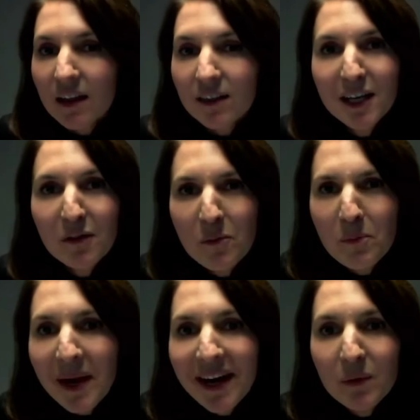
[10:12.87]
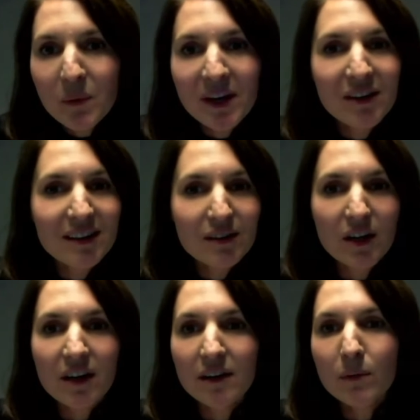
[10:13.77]
Think of a mine where you need to
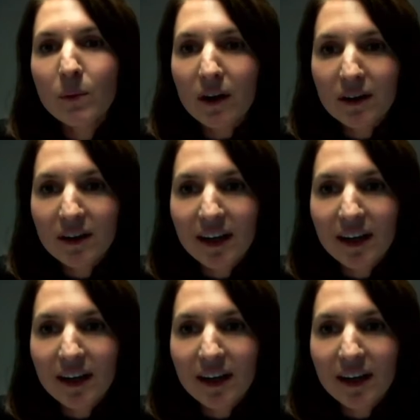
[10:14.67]
cut a rock.